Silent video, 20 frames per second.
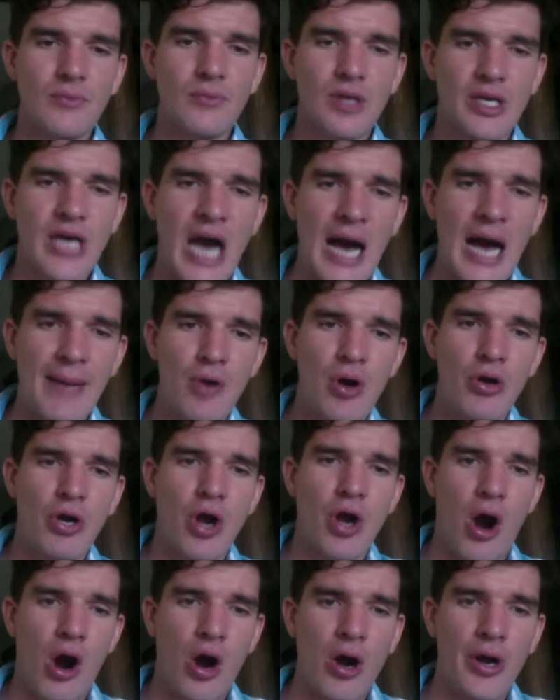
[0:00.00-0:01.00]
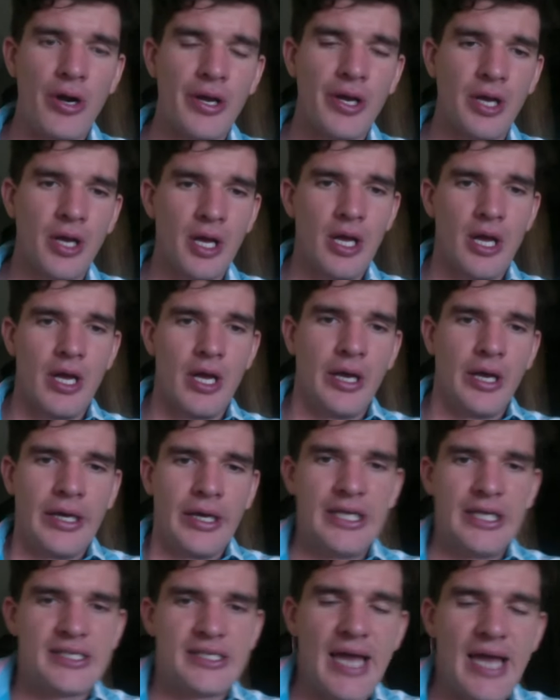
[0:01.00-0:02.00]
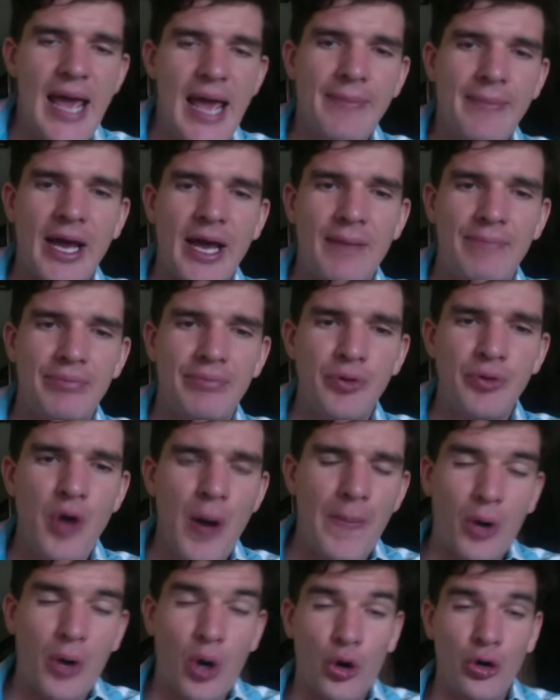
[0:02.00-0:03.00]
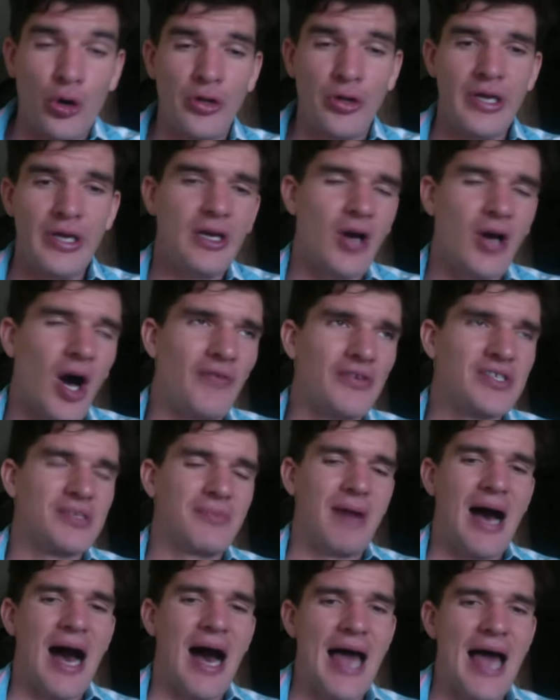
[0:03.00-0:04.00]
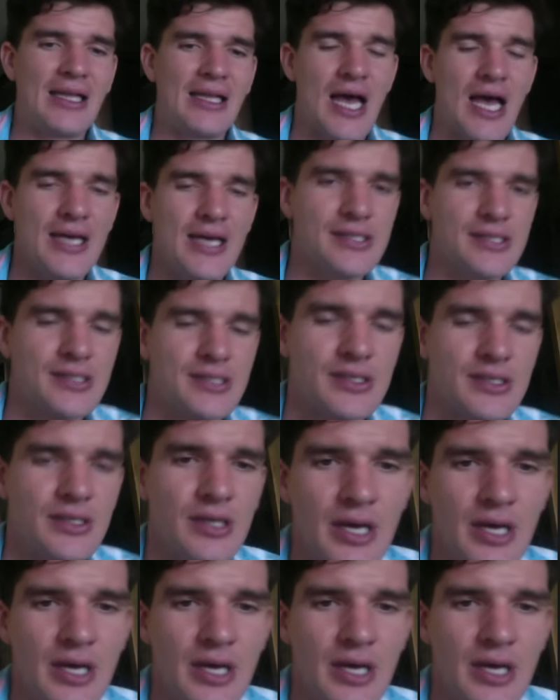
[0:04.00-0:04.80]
combo guard. His name kind of blew up early off of some highlights.